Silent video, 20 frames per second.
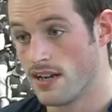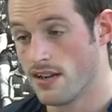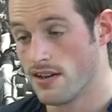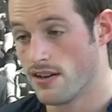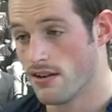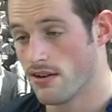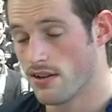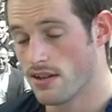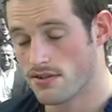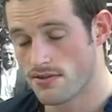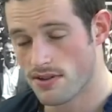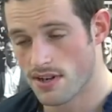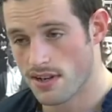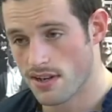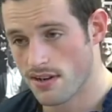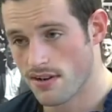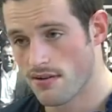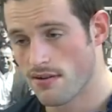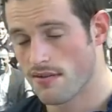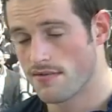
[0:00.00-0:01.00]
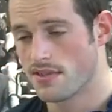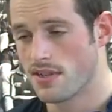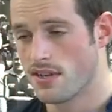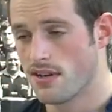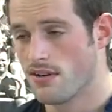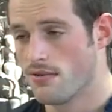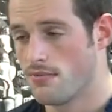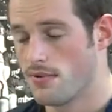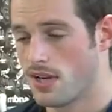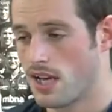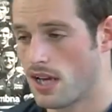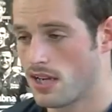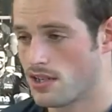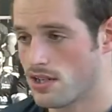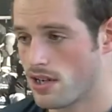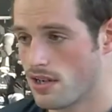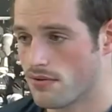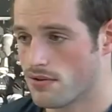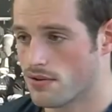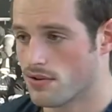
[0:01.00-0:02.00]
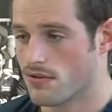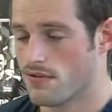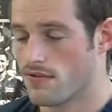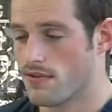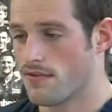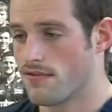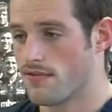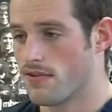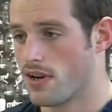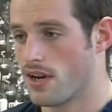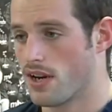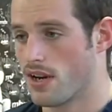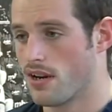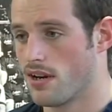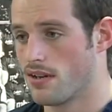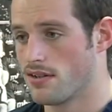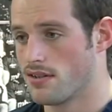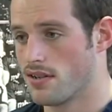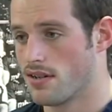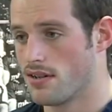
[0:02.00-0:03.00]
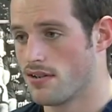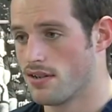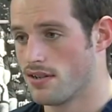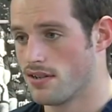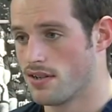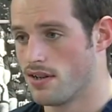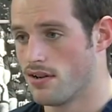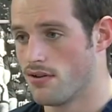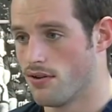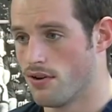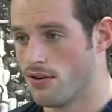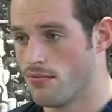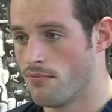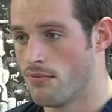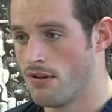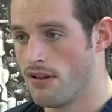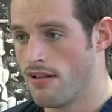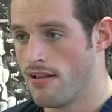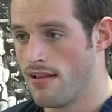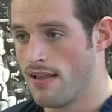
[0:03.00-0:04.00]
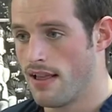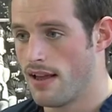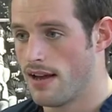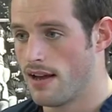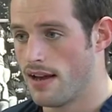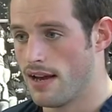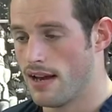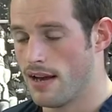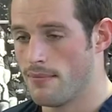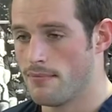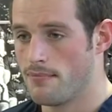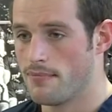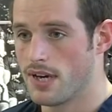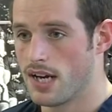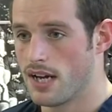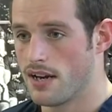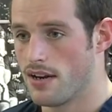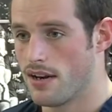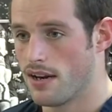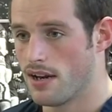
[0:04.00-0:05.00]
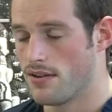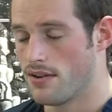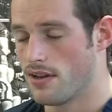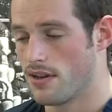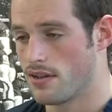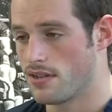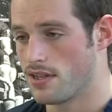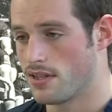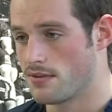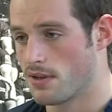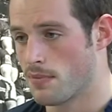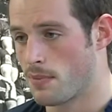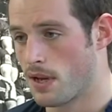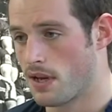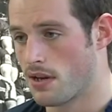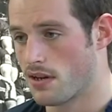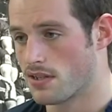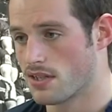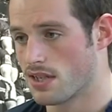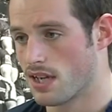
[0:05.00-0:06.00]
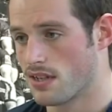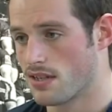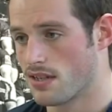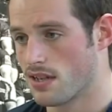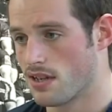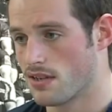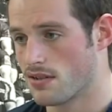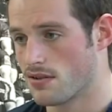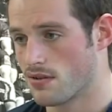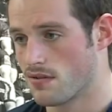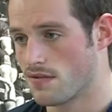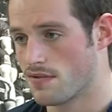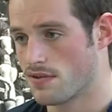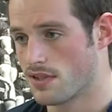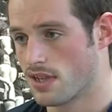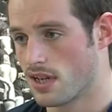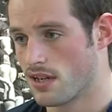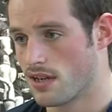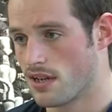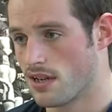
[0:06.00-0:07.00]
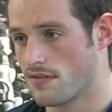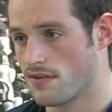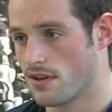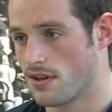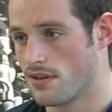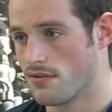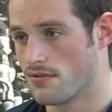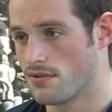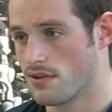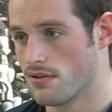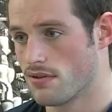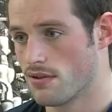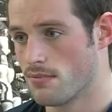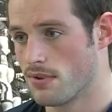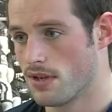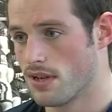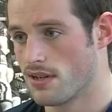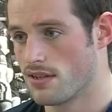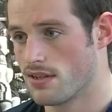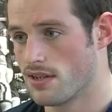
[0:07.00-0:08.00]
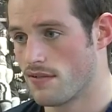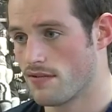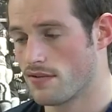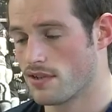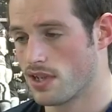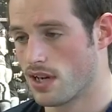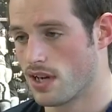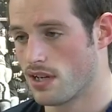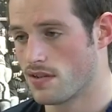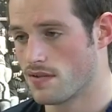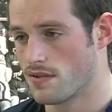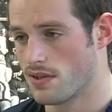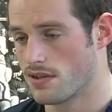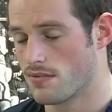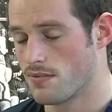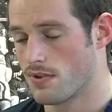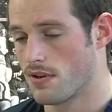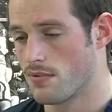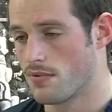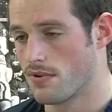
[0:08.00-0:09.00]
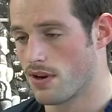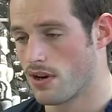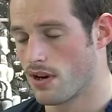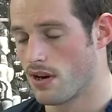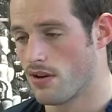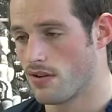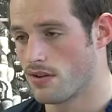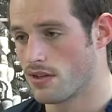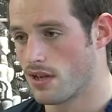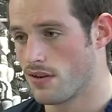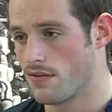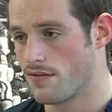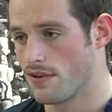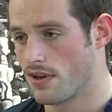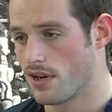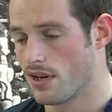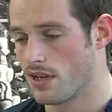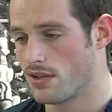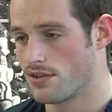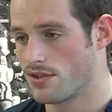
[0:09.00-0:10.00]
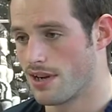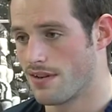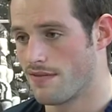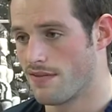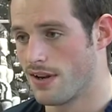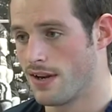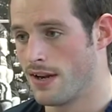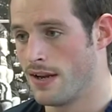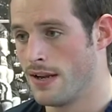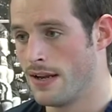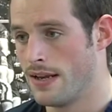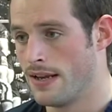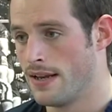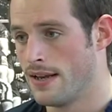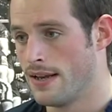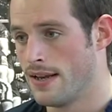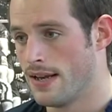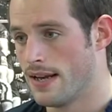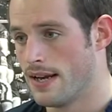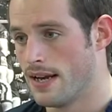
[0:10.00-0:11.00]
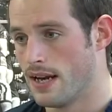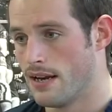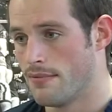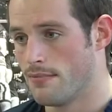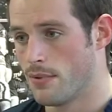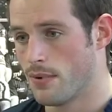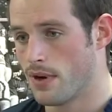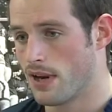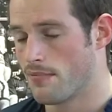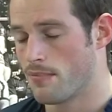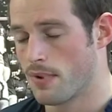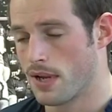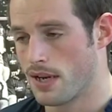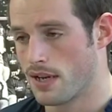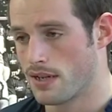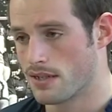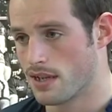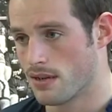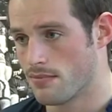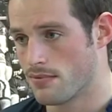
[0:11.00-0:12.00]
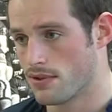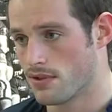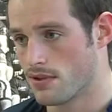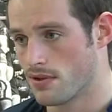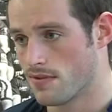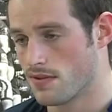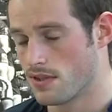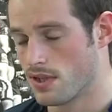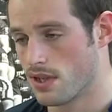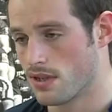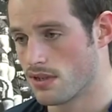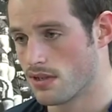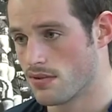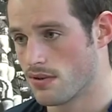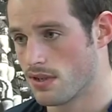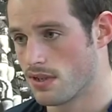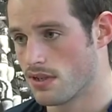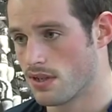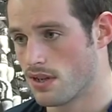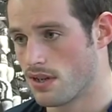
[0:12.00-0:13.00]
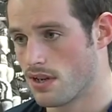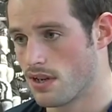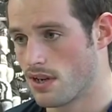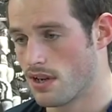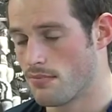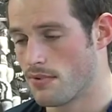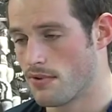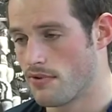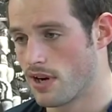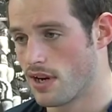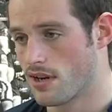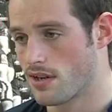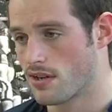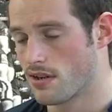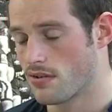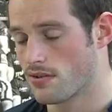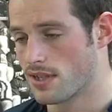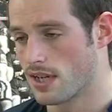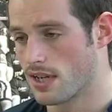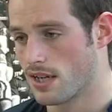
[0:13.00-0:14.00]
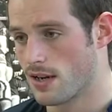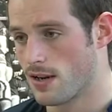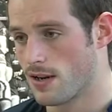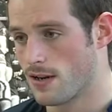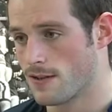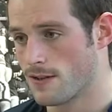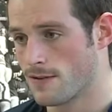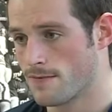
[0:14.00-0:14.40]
No, that's right. You know, obviously at home with Edgeley, sort of a Friday night is the norm, and the other teams that play on a Saturday are sort of Saturday afternoon. So it'll be a different challenge for us. We know we've got a long day Friday travelling, but we'll have plenty of time to sort of adjust to it and be ready to go Saturday night.